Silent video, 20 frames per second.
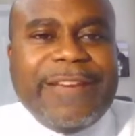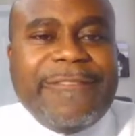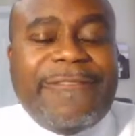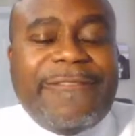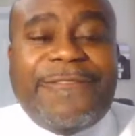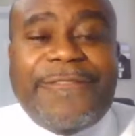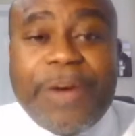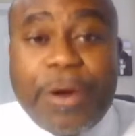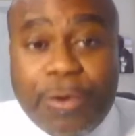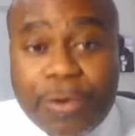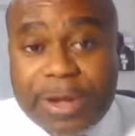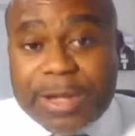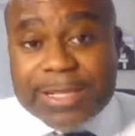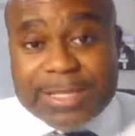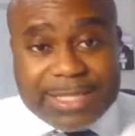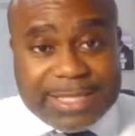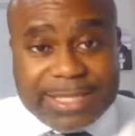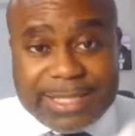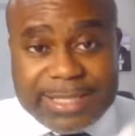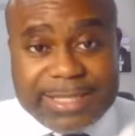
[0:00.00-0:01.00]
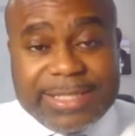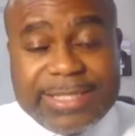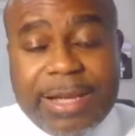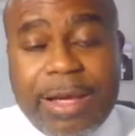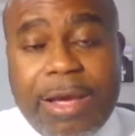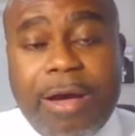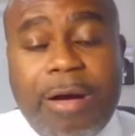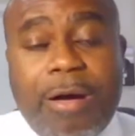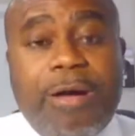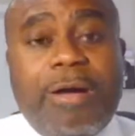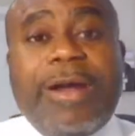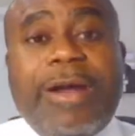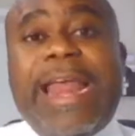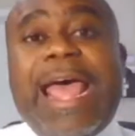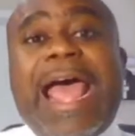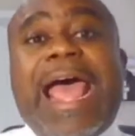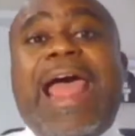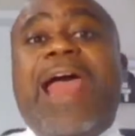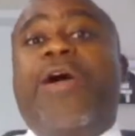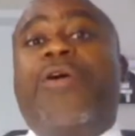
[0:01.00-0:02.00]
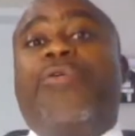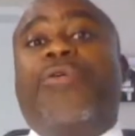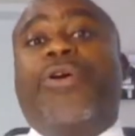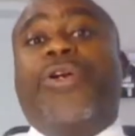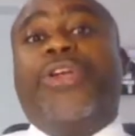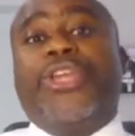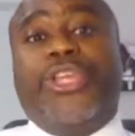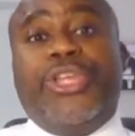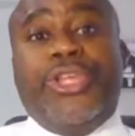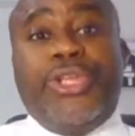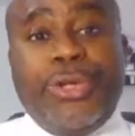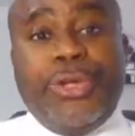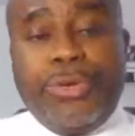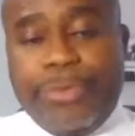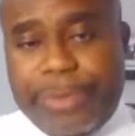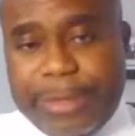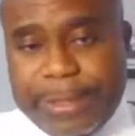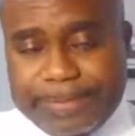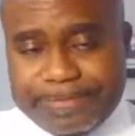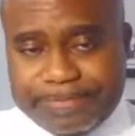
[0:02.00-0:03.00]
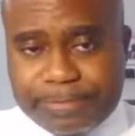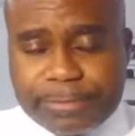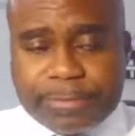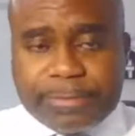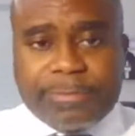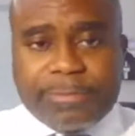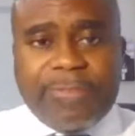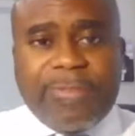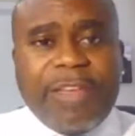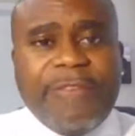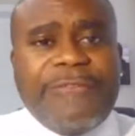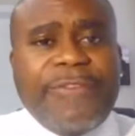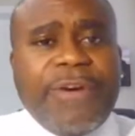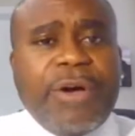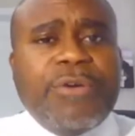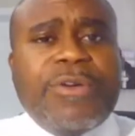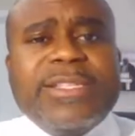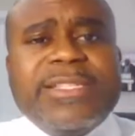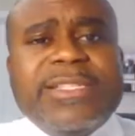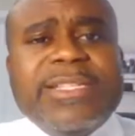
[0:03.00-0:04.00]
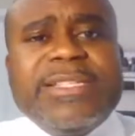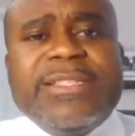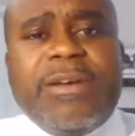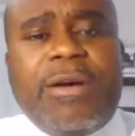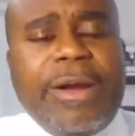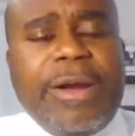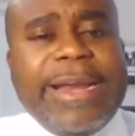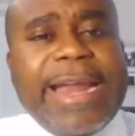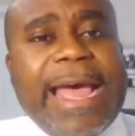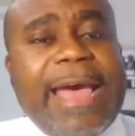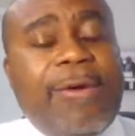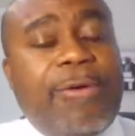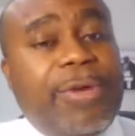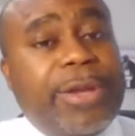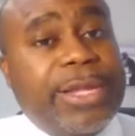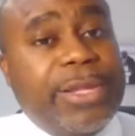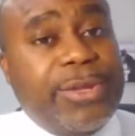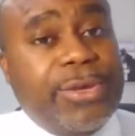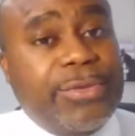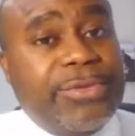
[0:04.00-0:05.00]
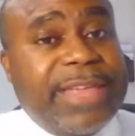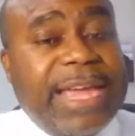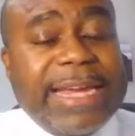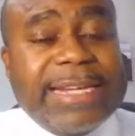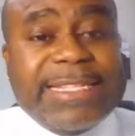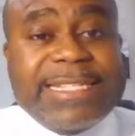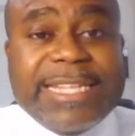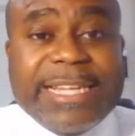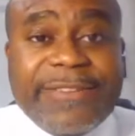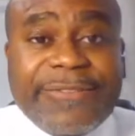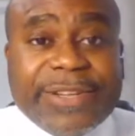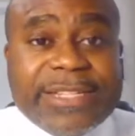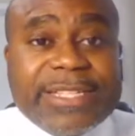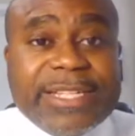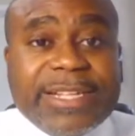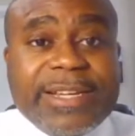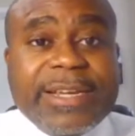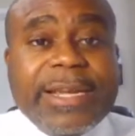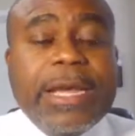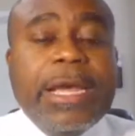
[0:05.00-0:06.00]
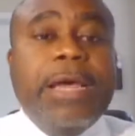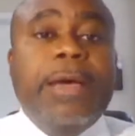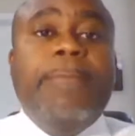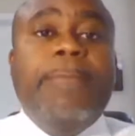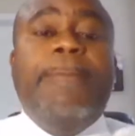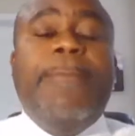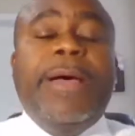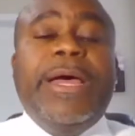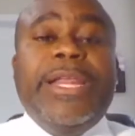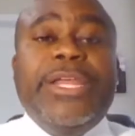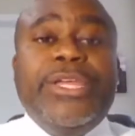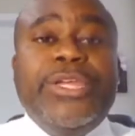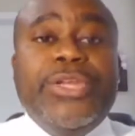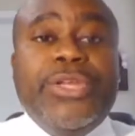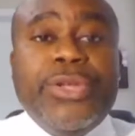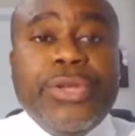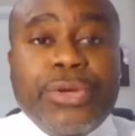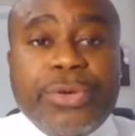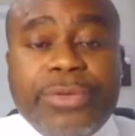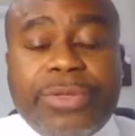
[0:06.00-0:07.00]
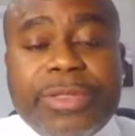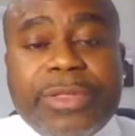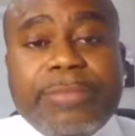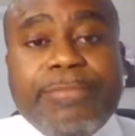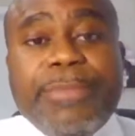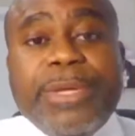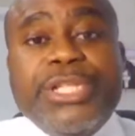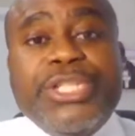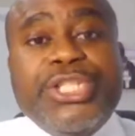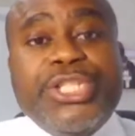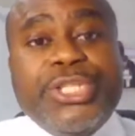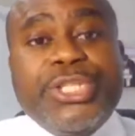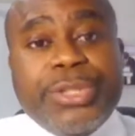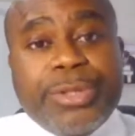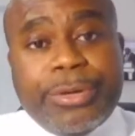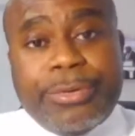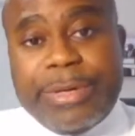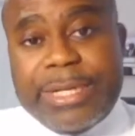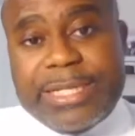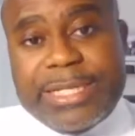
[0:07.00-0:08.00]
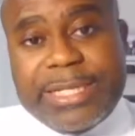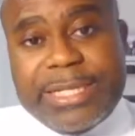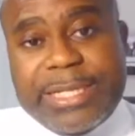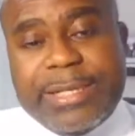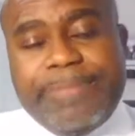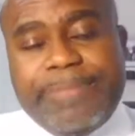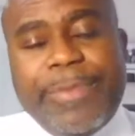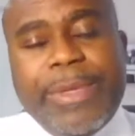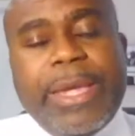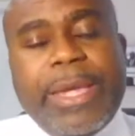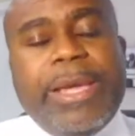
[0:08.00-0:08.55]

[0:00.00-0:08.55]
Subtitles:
that focuses on our youth, focuses on not only youth activity, but youth maturity,